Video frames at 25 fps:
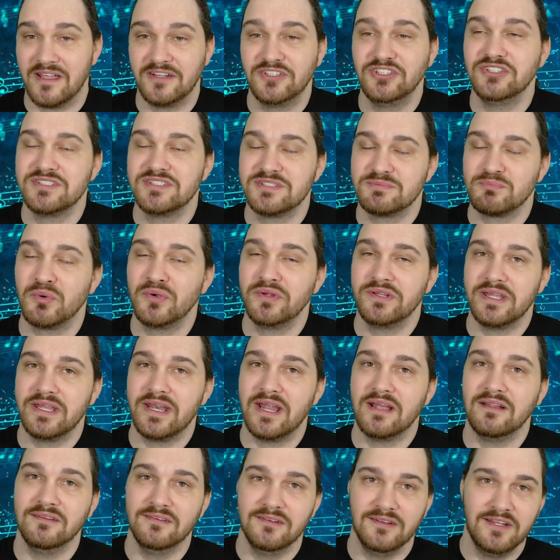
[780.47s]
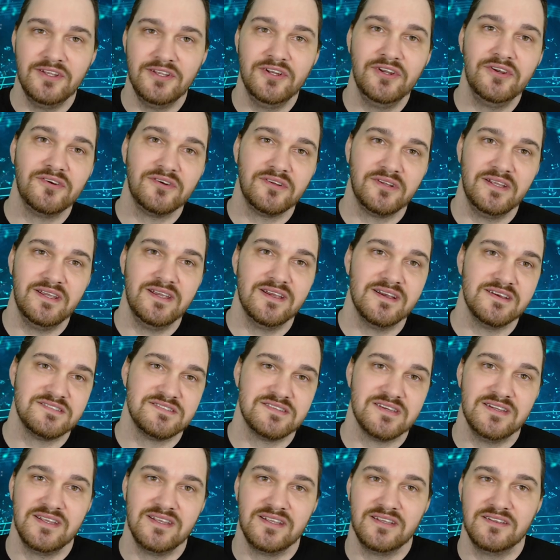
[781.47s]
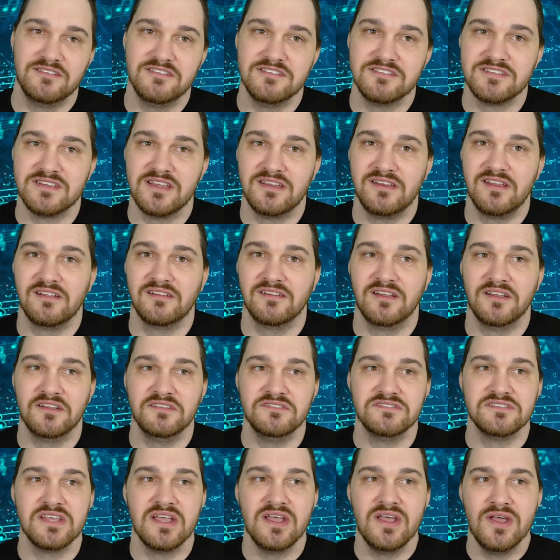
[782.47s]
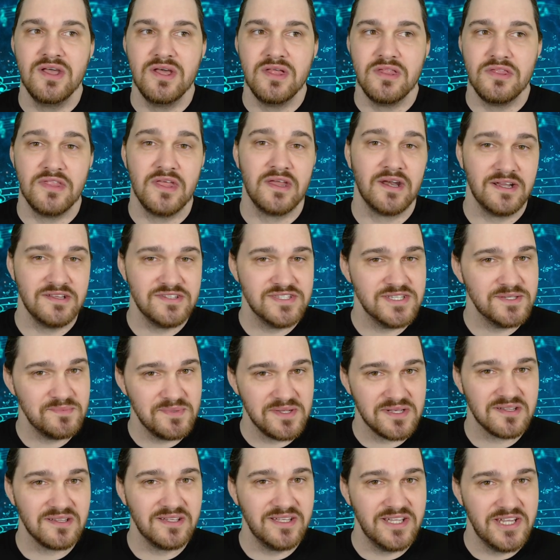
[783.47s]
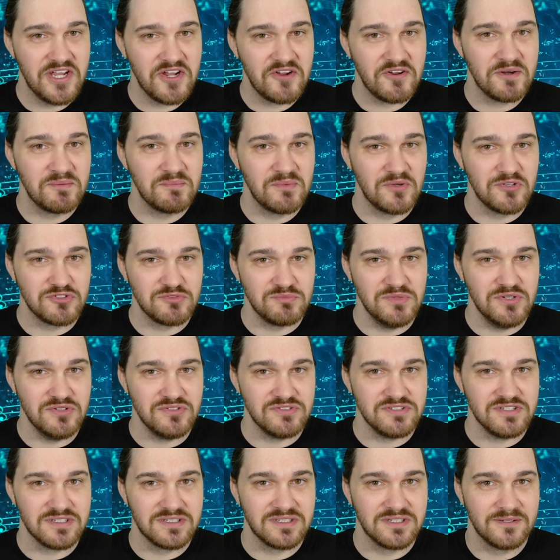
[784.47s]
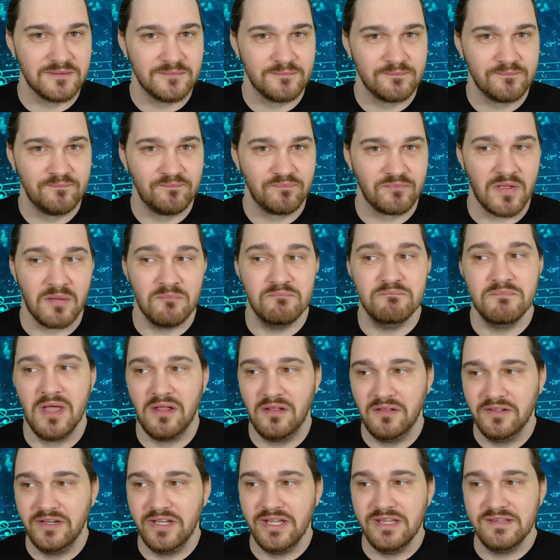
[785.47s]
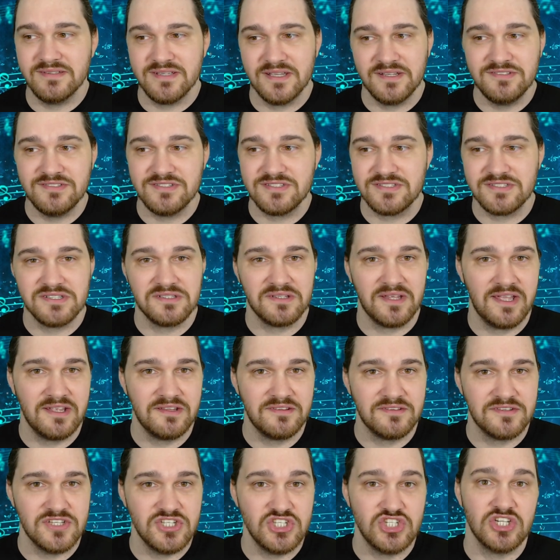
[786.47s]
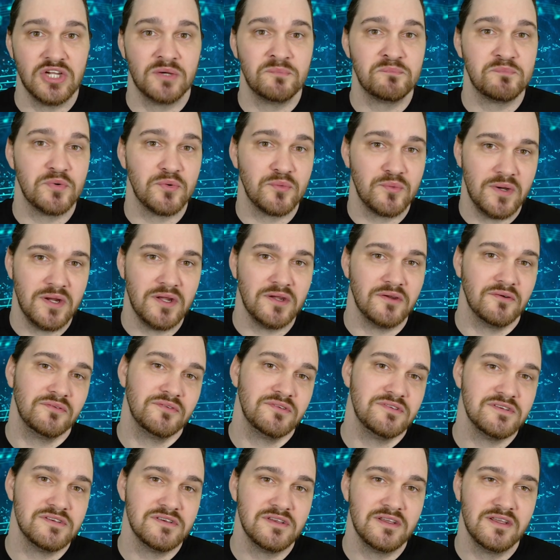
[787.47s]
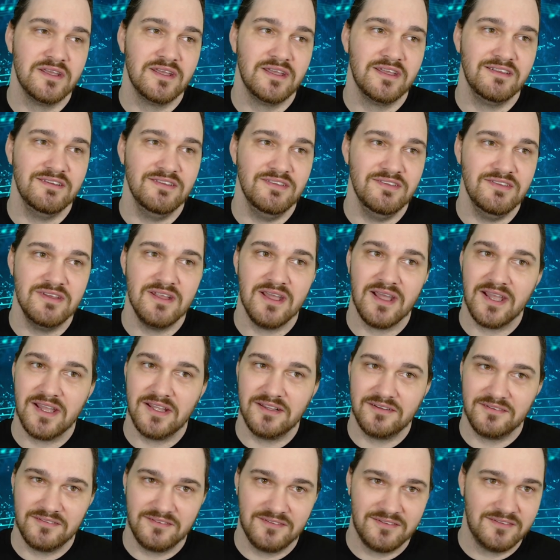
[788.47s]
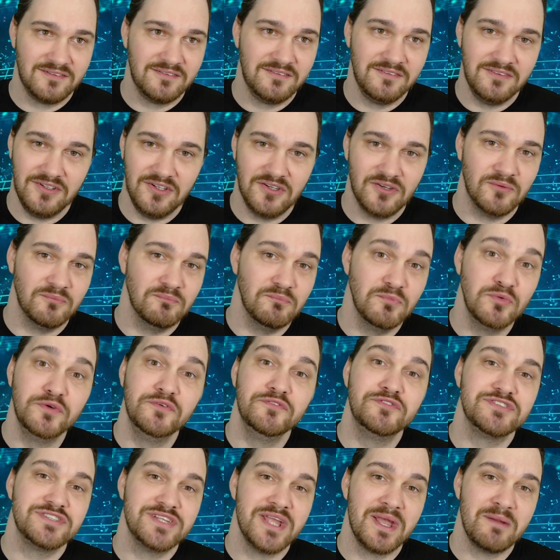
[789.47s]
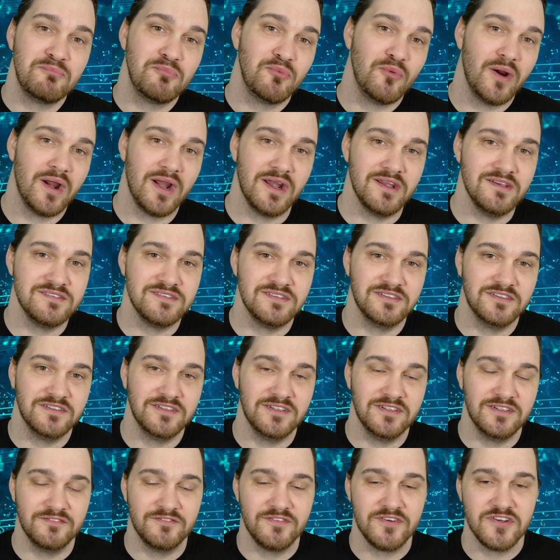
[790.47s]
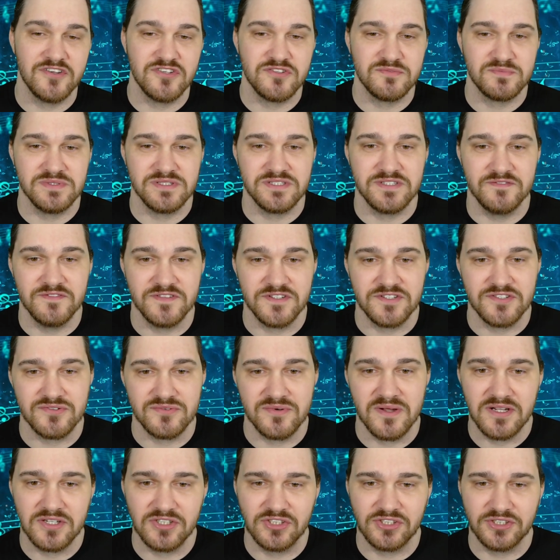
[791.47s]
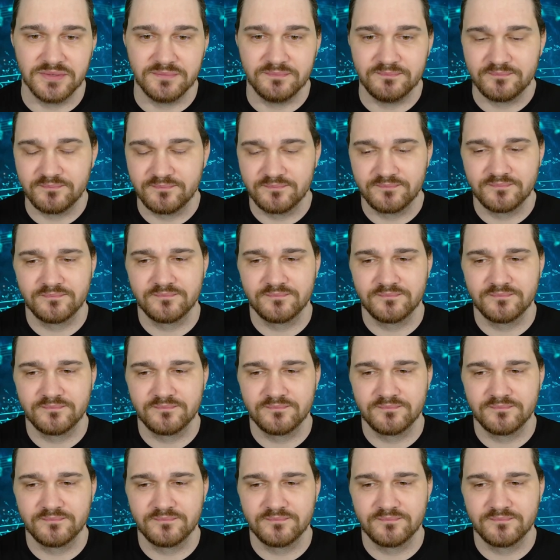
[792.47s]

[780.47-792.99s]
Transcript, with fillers: I should point that out linearly ascending and descending lines than I typically hear in most music melody tends to like to jump around, not, you know, move stepwise in a, in a very specific direction.